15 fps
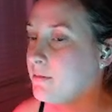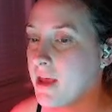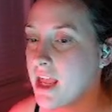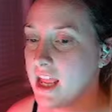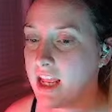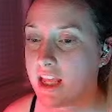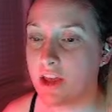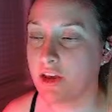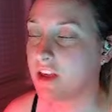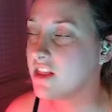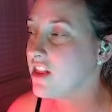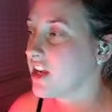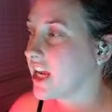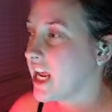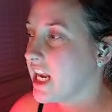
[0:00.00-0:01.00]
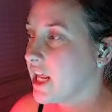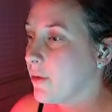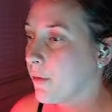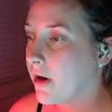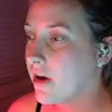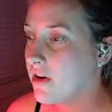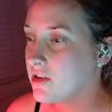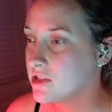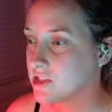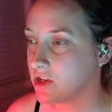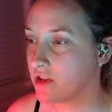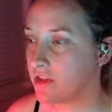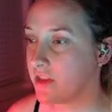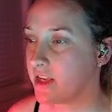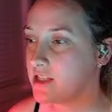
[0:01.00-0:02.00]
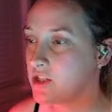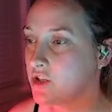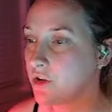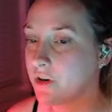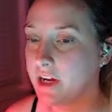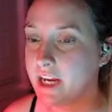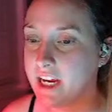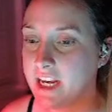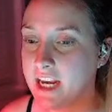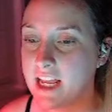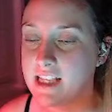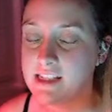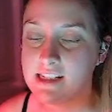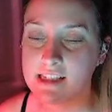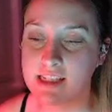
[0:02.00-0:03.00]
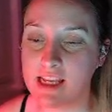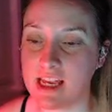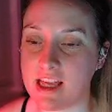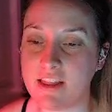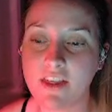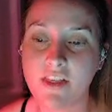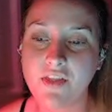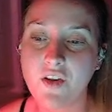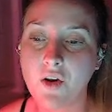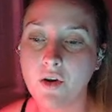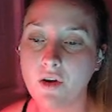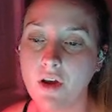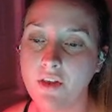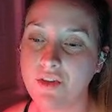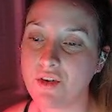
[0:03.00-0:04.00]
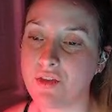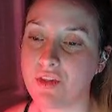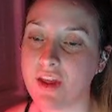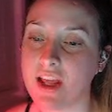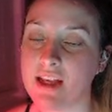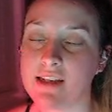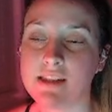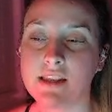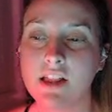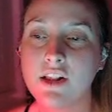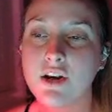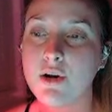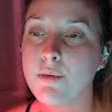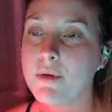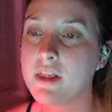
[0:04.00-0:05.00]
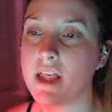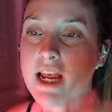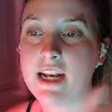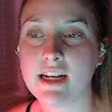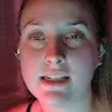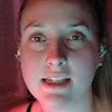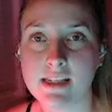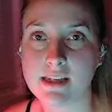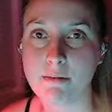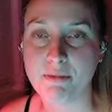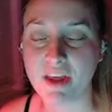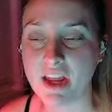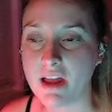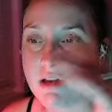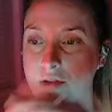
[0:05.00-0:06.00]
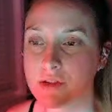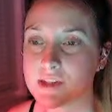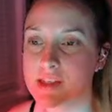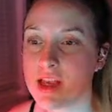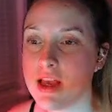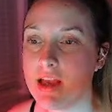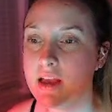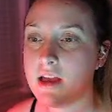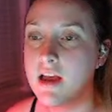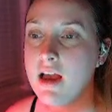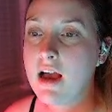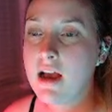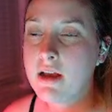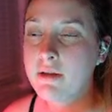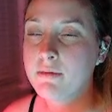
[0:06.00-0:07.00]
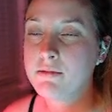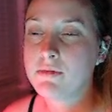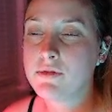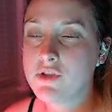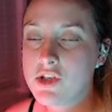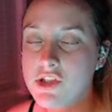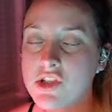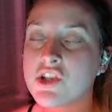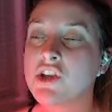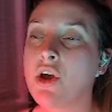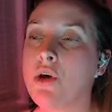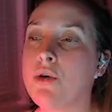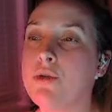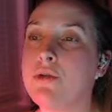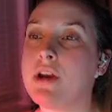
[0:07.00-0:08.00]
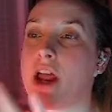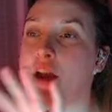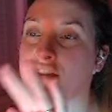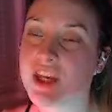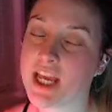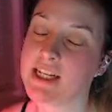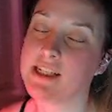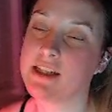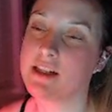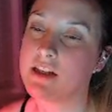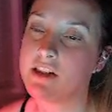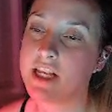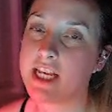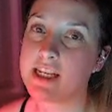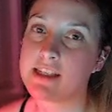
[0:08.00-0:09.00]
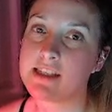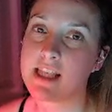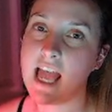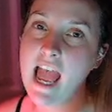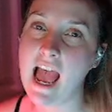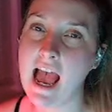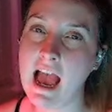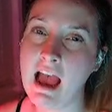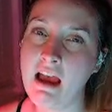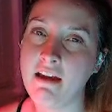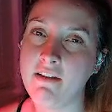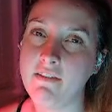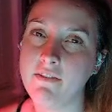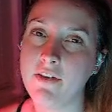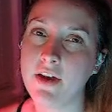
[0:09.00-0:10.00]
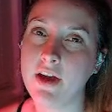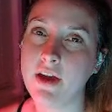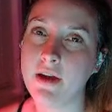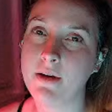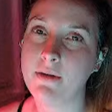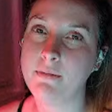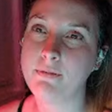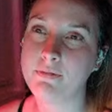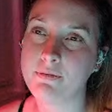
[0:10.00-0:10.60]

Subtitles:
You can look anywhere else on this screen and see that there are other links that are related to something else. Just go navigate to the links that have,